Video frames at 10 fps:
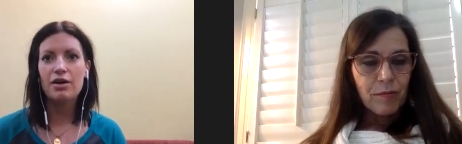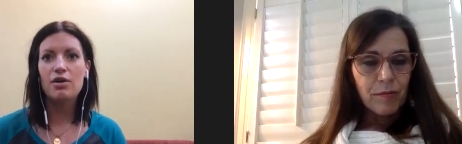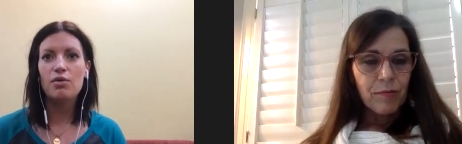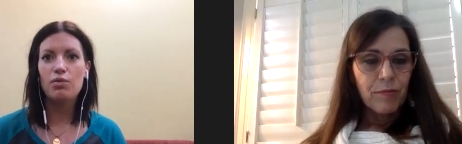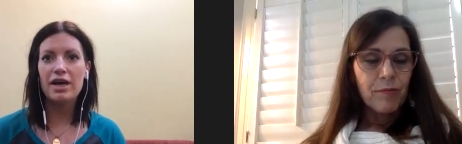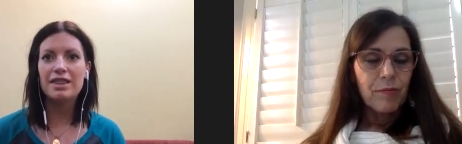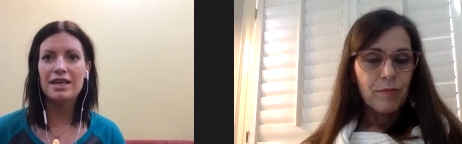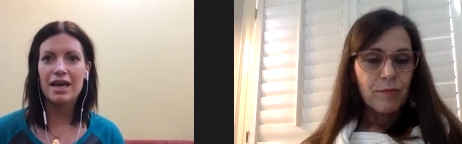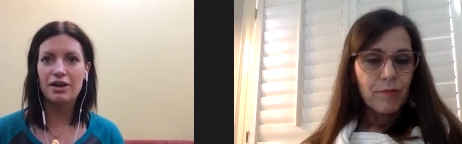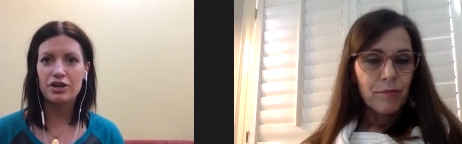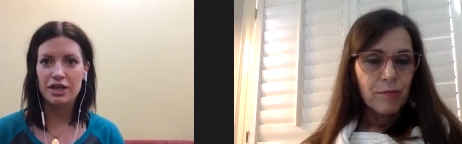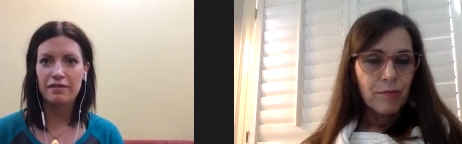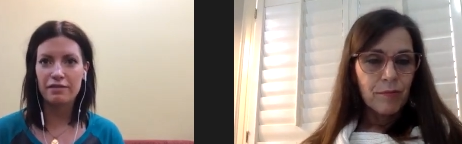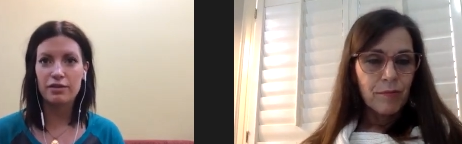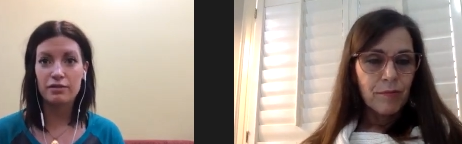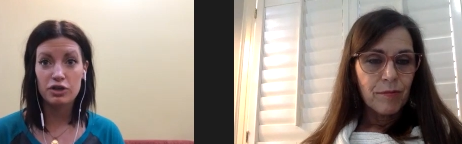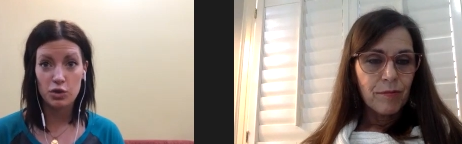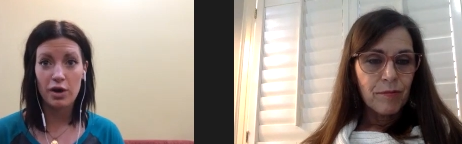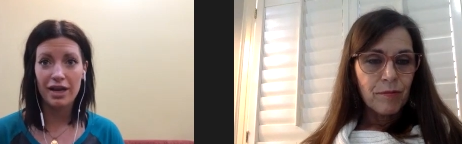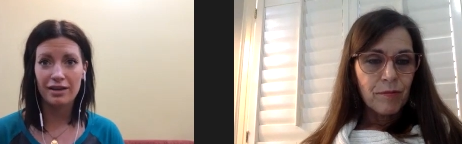Speaker 1: with the energy of
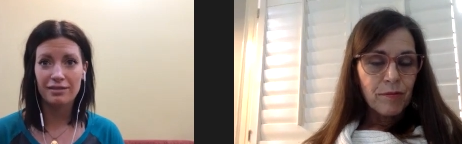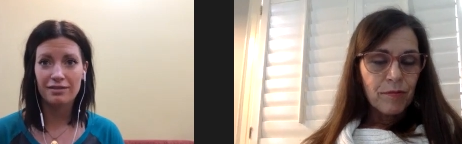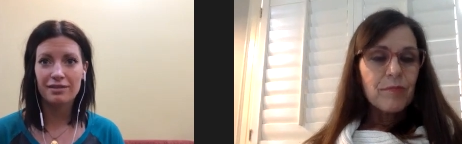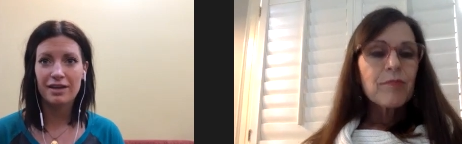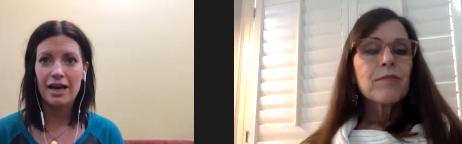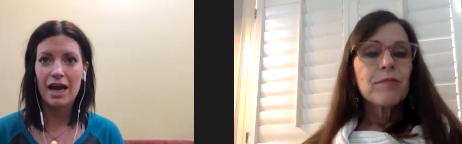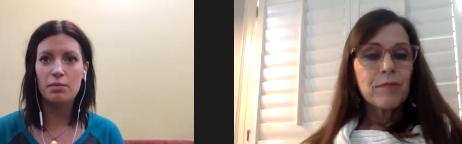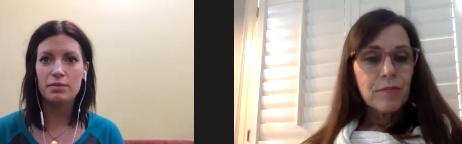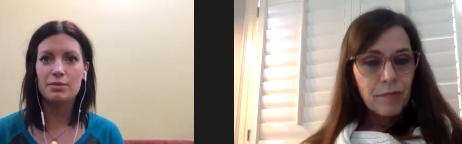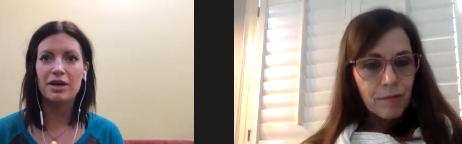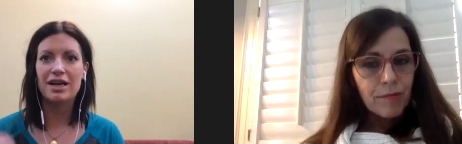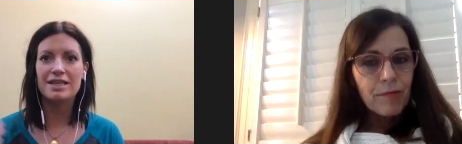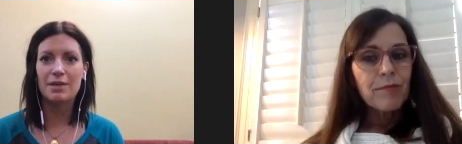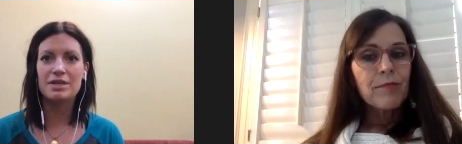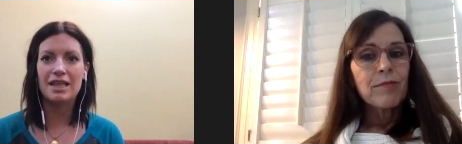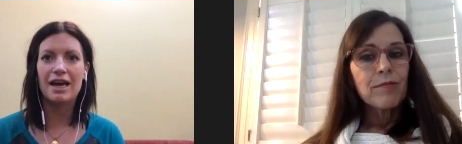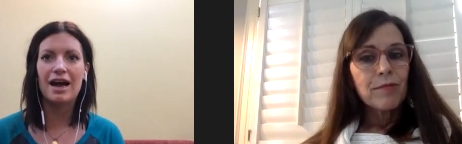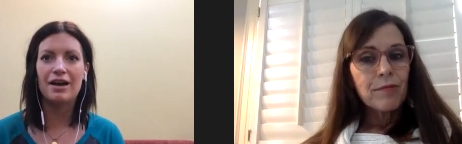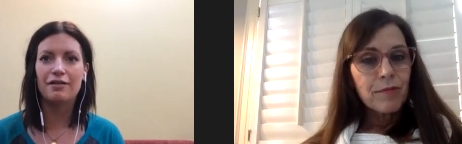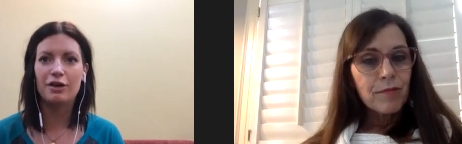joy and help to bring us up to that
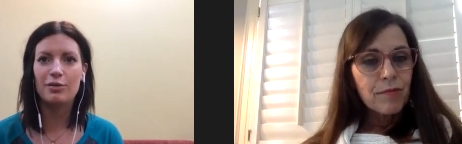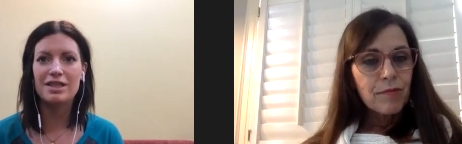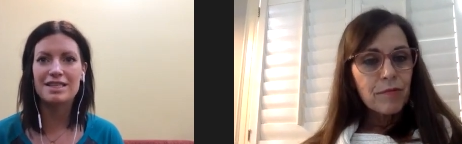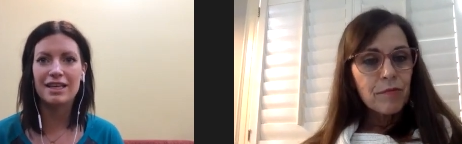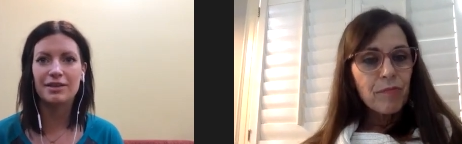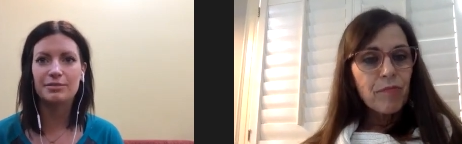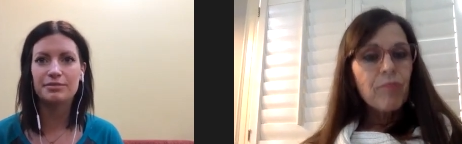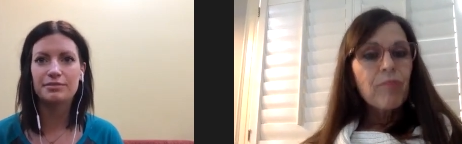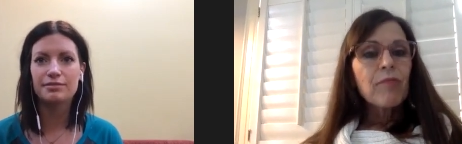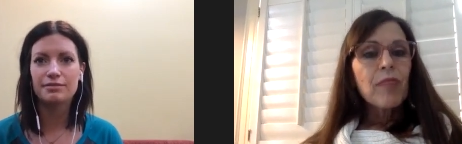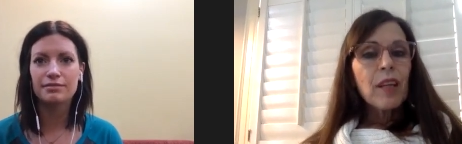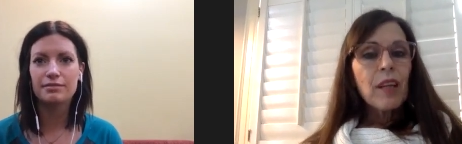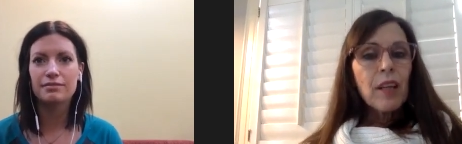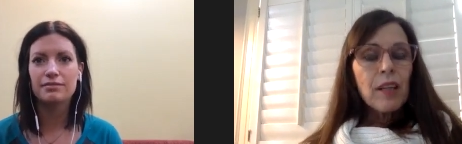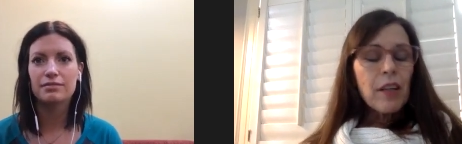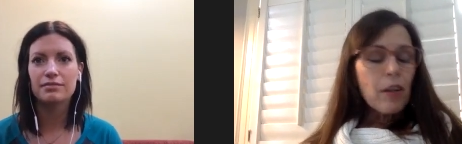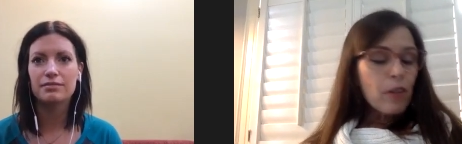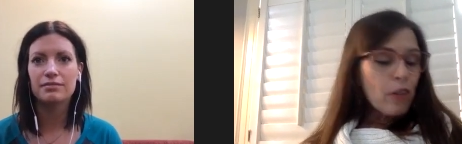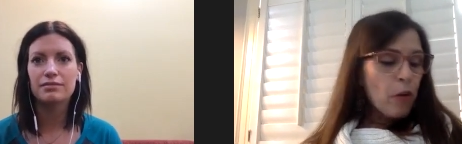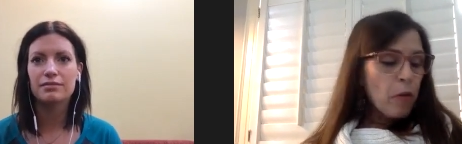higher frequency.
Speaker 2: Now,
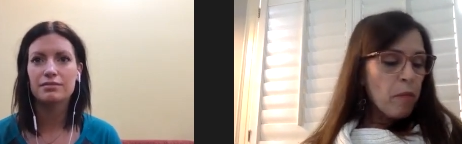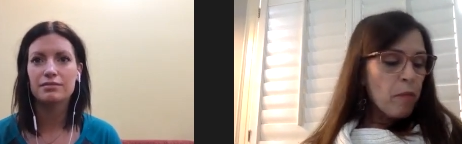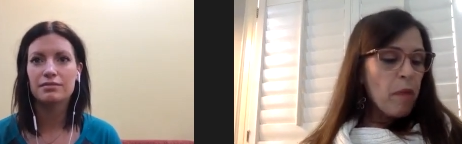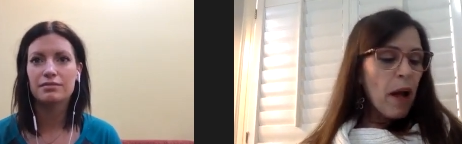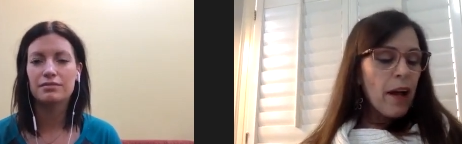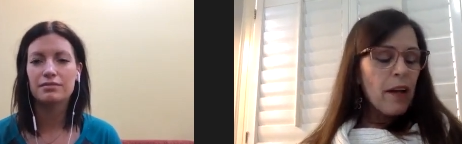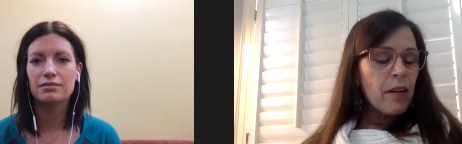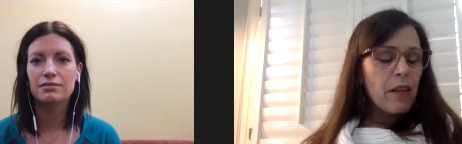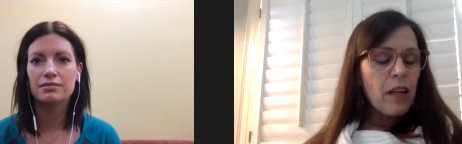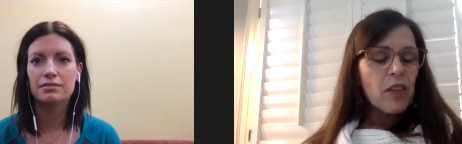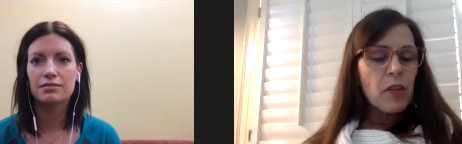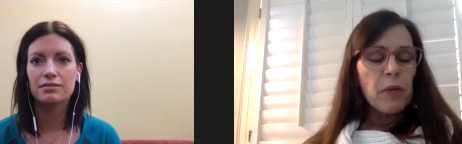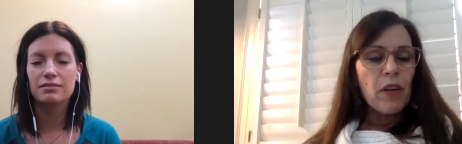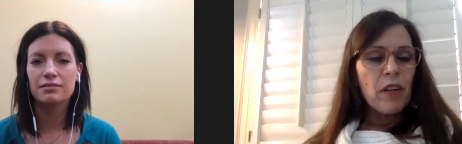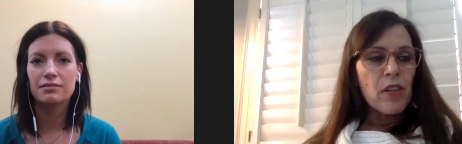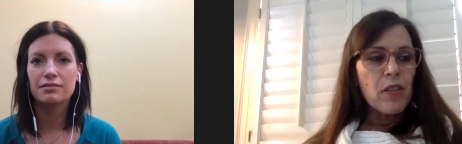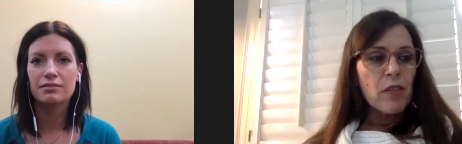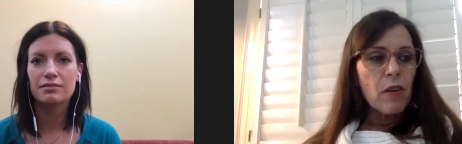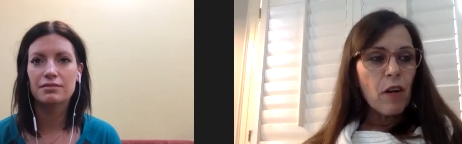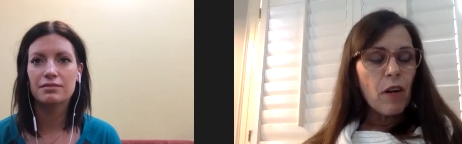you know, my experience
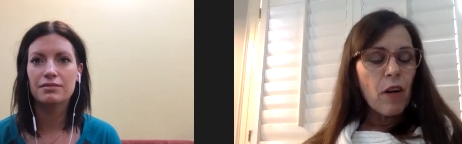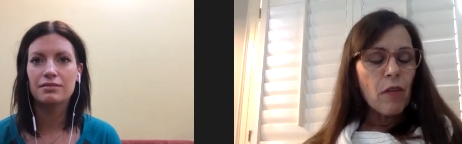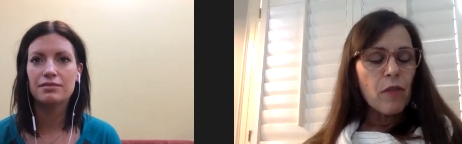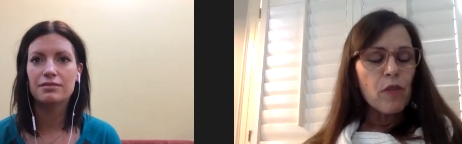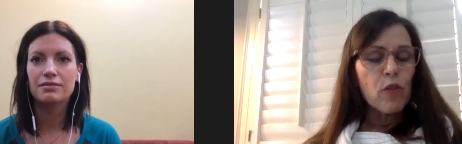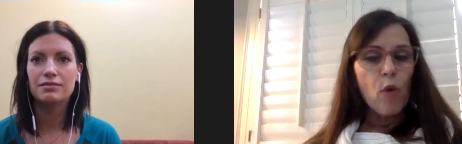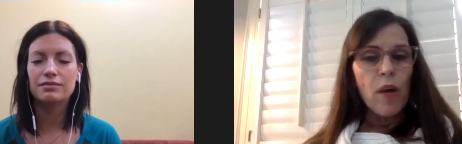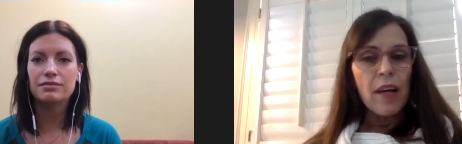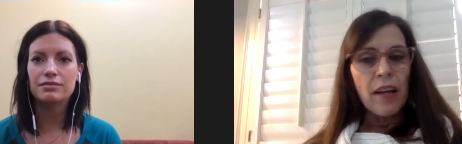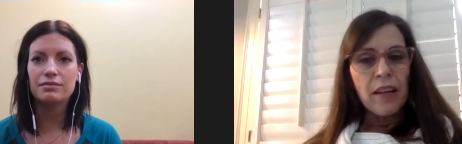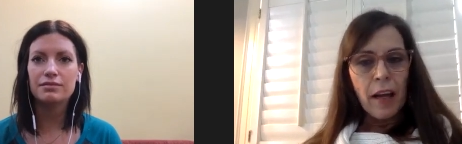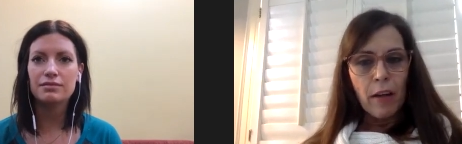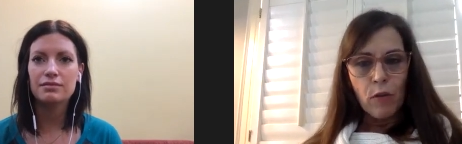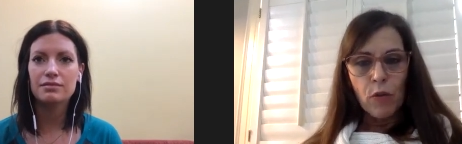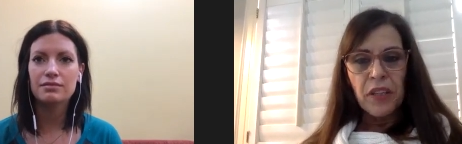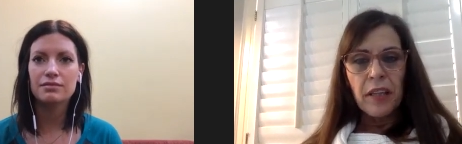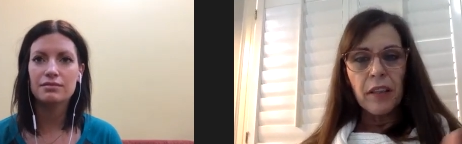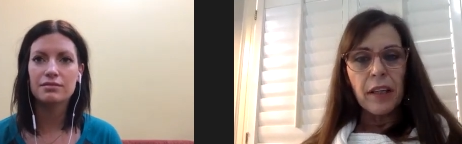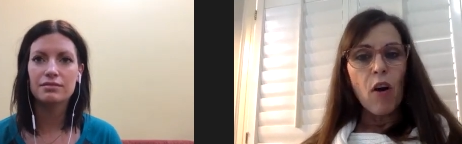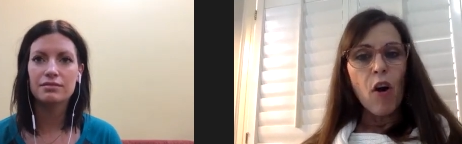of joy and natural
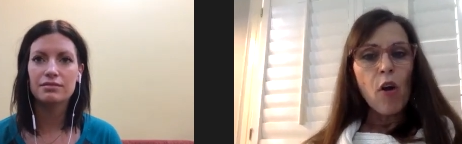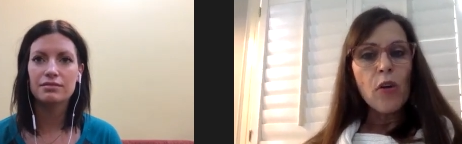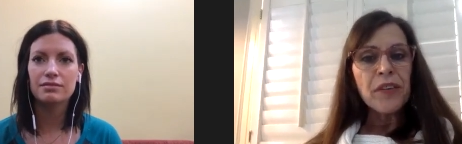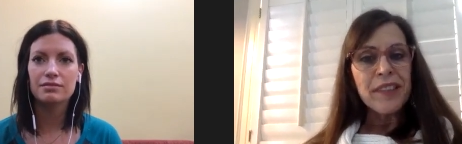healing, all